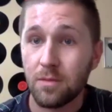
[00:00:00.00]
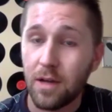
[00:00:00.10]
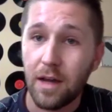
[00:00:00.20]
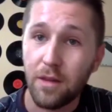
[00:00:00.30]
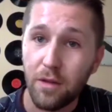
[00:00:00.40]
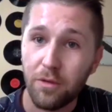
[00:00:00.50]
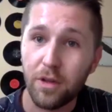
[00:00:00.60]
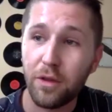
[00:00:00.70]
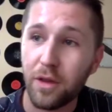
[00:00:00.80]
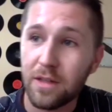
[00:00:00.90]
I
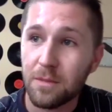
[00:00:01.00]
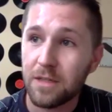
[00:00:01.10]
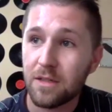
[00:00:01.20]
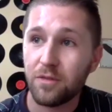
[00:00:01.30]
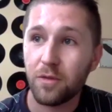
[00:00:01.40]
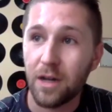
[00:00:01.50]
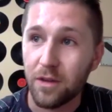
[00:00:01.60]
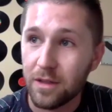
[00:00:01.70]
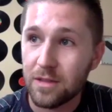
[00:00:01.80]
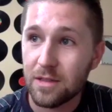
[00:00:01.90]
really thought to myself, wow,
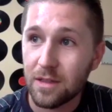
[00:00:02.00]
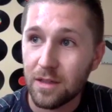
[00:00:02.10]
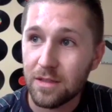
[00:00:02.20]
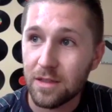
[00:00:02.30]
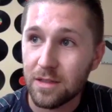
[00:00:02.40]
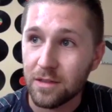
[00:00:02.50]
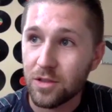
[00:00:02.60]
this isn't